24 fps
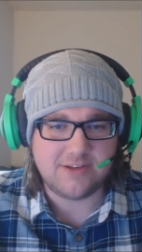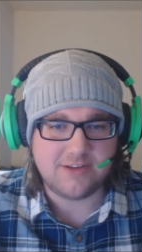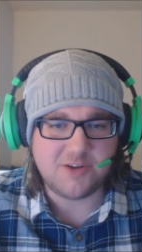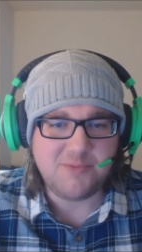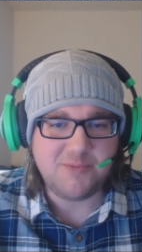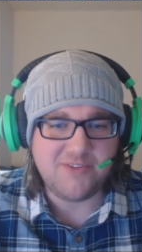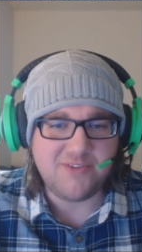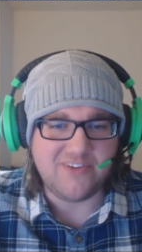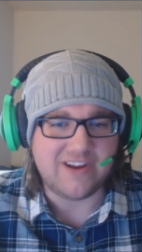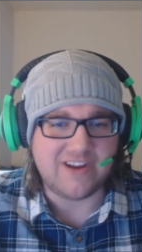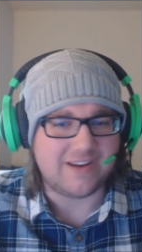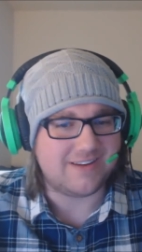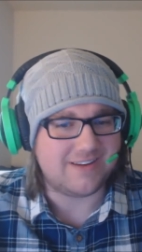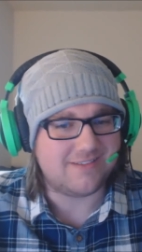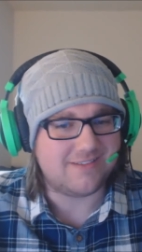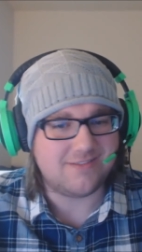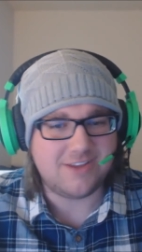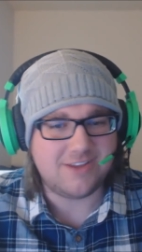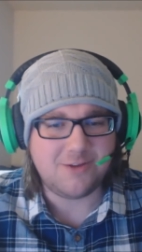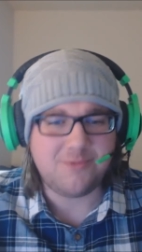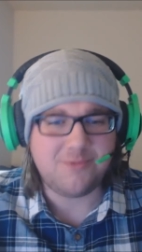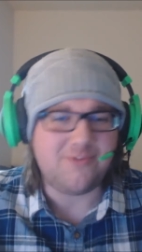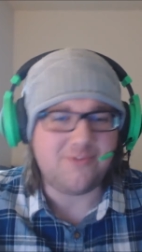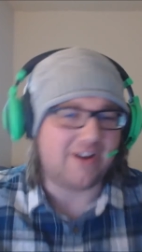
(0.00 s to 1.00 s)
It'll be fine.
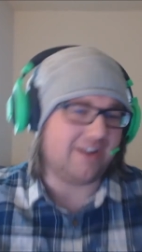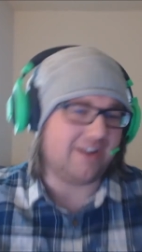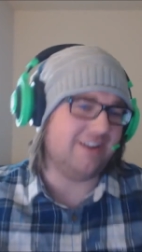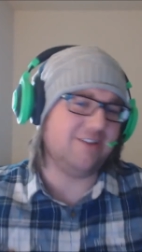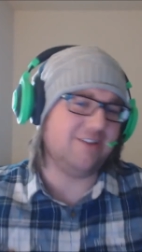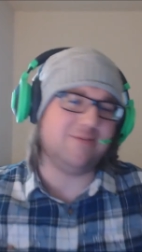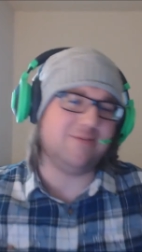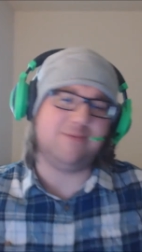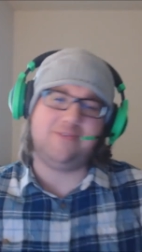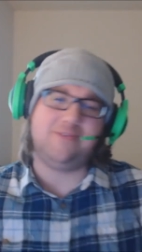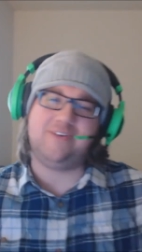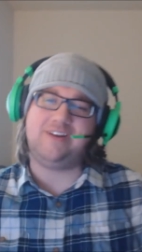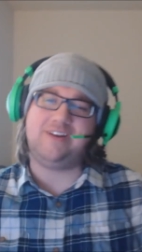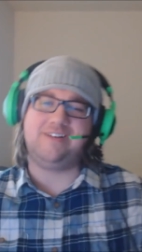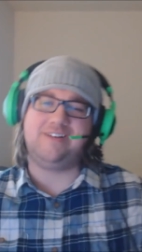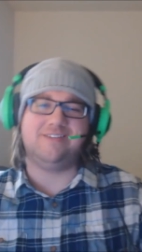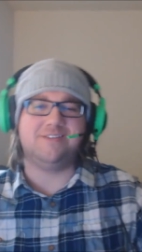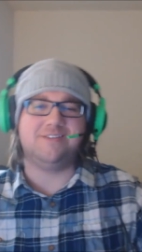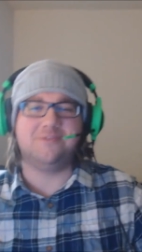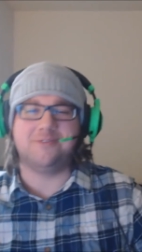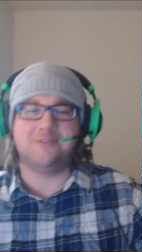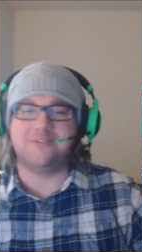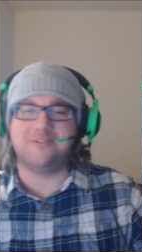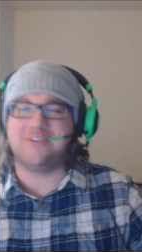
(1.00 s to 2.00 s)
It'll be fine. It'll be fine.
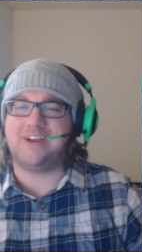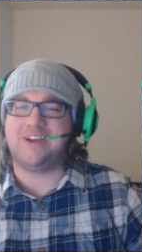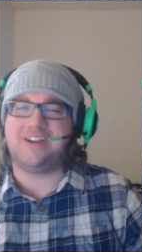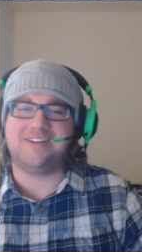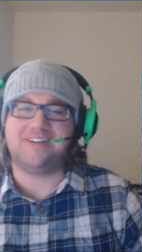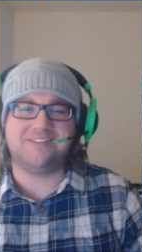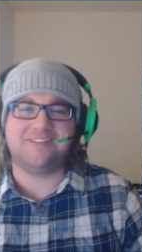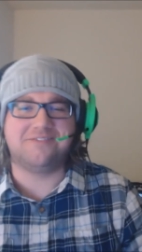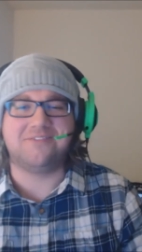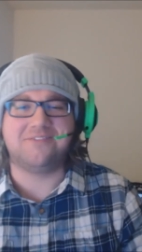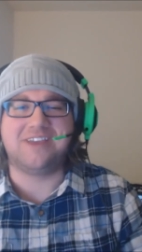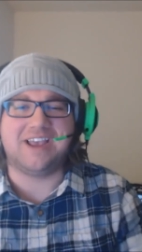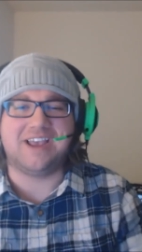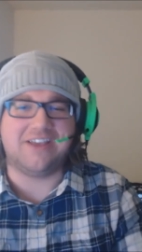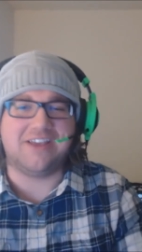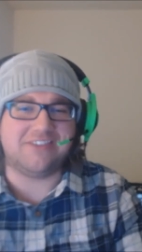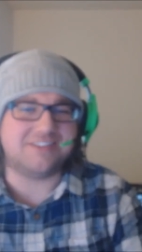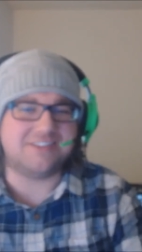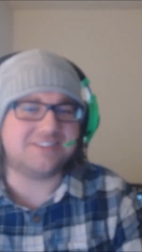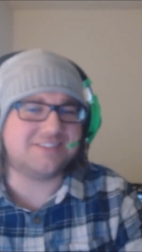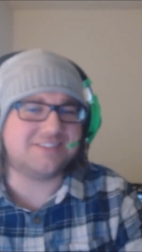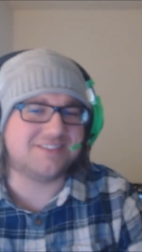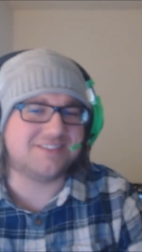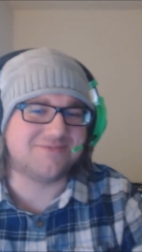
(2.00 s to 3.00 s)
It'll be fine. We
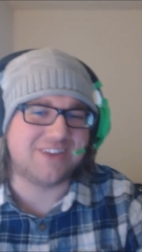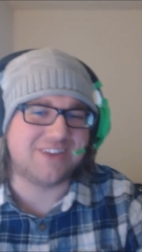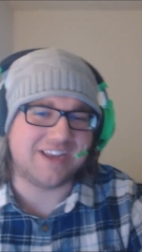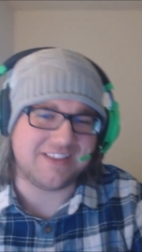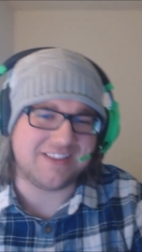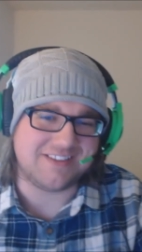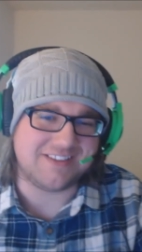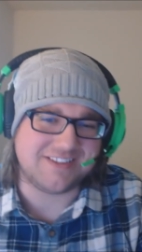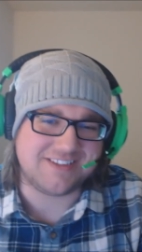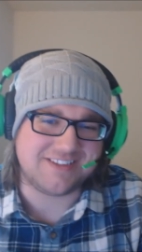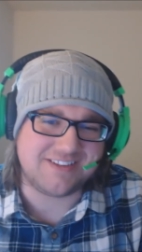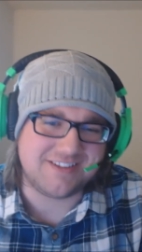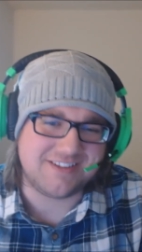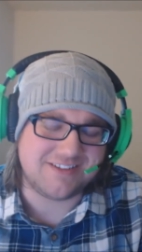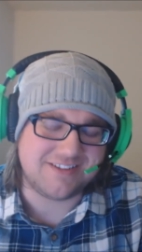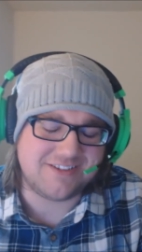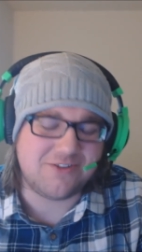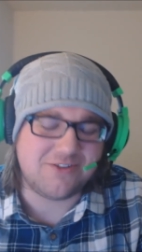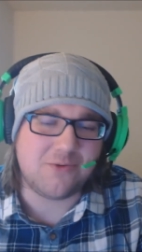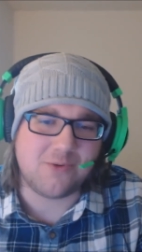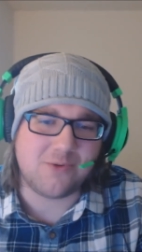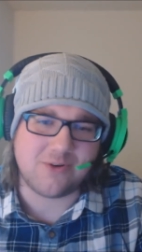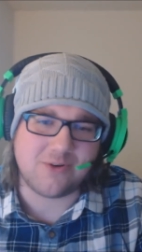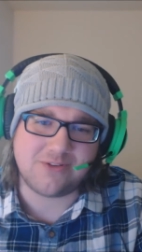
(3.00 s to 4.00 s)
got this. We got this.
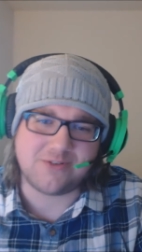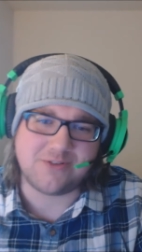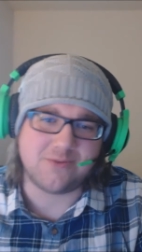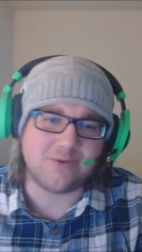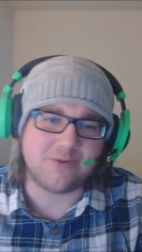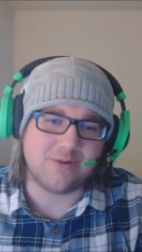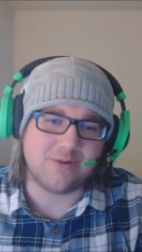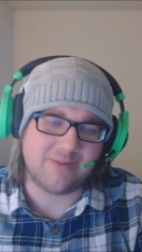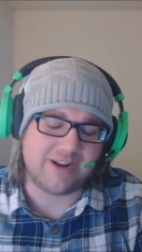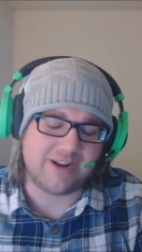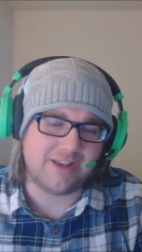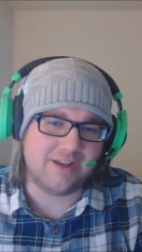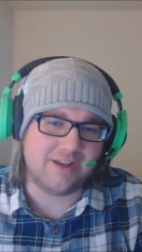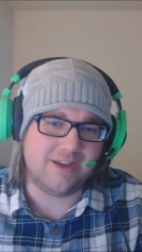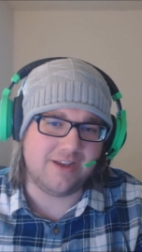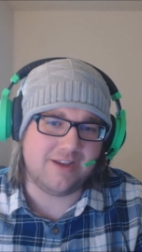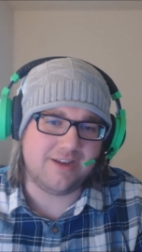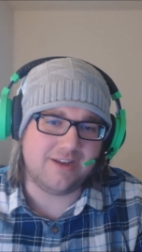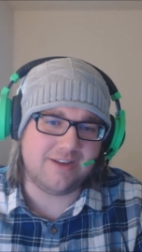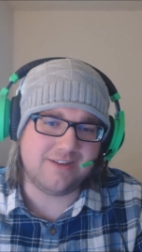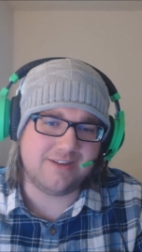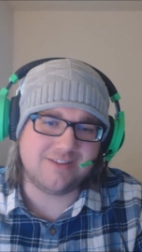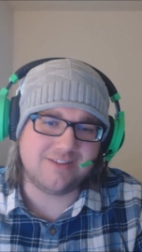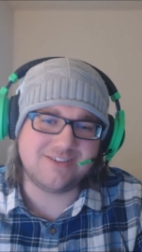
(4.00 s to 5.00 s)
Don't worry. Don't worry about
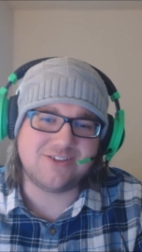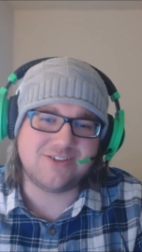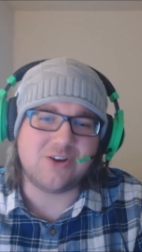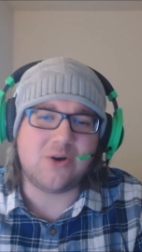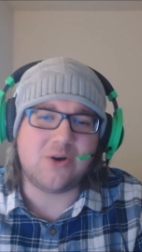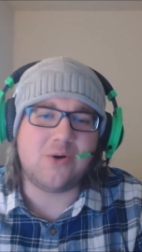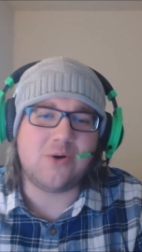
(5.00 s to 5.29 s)
it.